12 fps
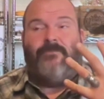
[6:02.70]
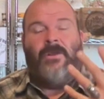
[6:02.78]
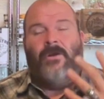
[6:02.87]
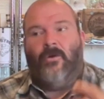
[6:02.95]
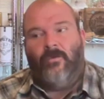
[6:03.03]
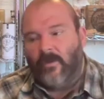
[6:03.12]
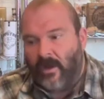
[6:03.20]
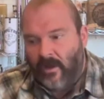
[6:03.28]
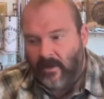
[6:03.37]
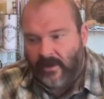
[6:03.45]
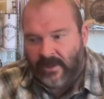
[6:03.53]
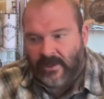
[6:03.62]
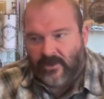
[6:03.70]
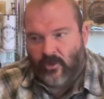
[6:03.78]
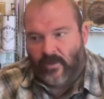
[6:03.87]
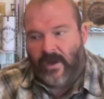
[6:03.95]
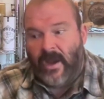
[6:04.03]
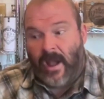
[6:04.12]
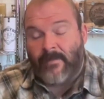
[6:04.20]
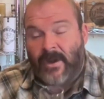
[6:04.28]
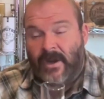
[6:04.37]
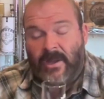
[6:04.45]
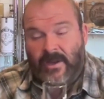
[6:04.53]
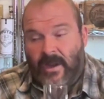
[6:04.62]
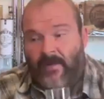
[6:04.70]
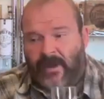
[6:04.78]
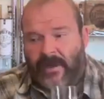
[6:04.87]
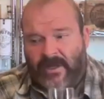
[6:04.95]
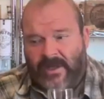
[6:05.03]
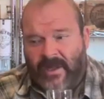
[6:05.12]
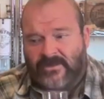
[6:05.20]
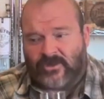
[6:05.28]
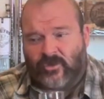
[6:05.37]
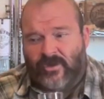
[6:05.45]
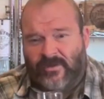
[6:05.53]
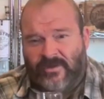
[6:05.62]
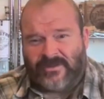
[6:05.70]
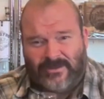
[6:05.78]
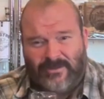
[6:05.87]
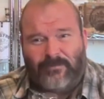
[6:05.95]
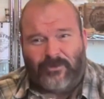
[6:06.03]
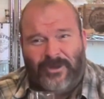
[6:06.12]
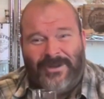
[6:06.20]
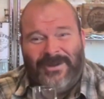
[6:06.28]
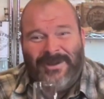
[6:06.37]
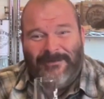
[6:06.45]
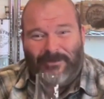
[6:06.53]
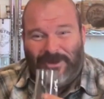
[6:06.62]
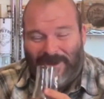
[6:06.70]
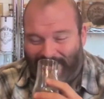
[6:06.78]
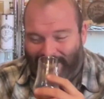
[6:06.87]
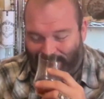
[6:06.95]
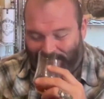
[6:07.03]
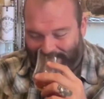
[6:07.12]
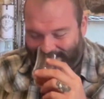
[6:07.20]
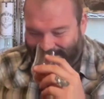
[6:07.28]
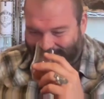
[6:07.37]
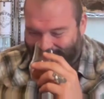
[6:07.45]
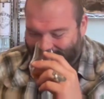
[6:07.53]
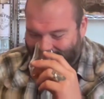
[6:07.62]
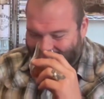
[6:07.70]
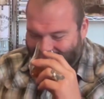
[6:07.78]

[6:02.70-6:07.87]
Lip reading: hitting you on the head. I bet at cast strength this is a pretty hot one, isn't it?